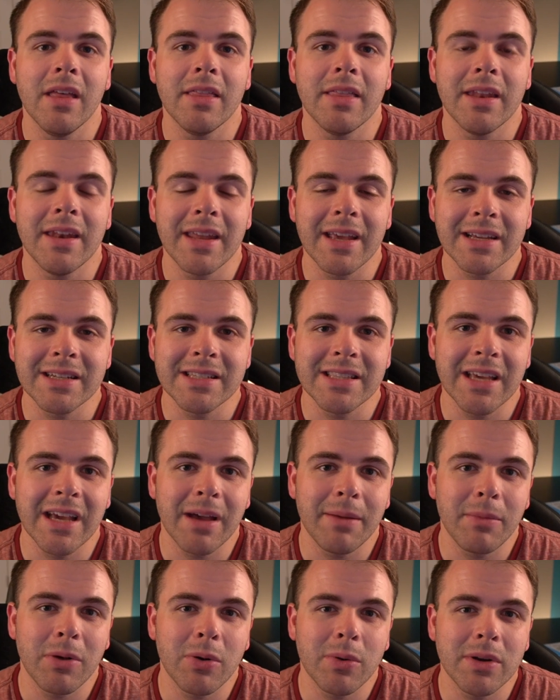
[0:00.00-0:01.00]
The next thing
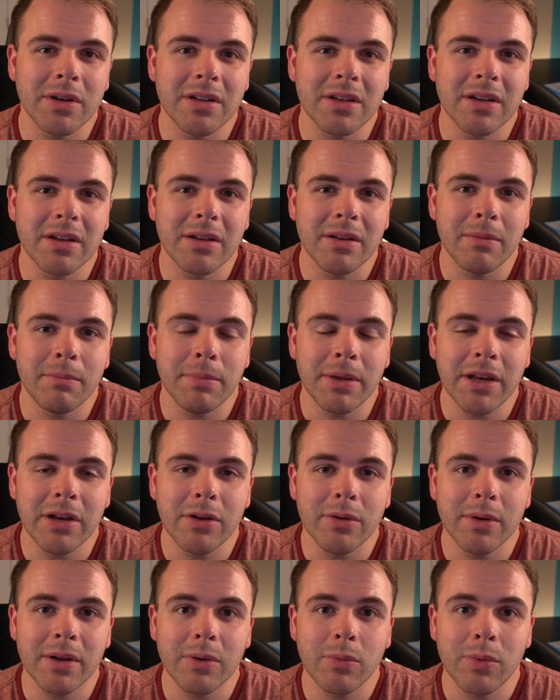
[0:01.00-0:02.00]
I'm going to be
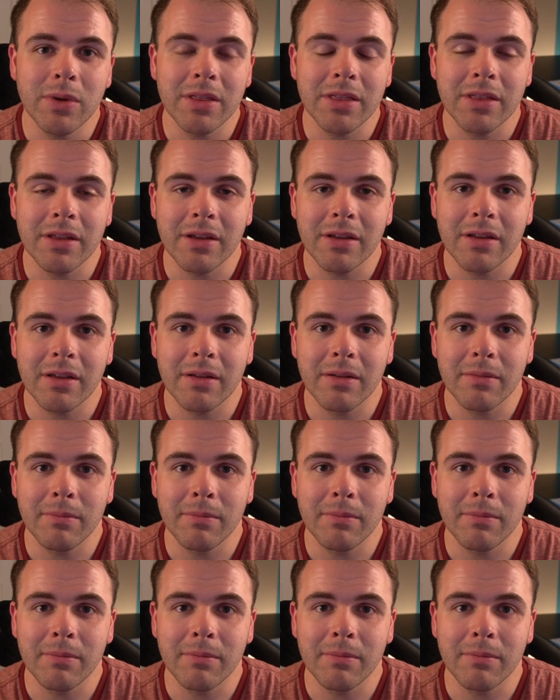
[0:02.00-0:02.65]
doing with the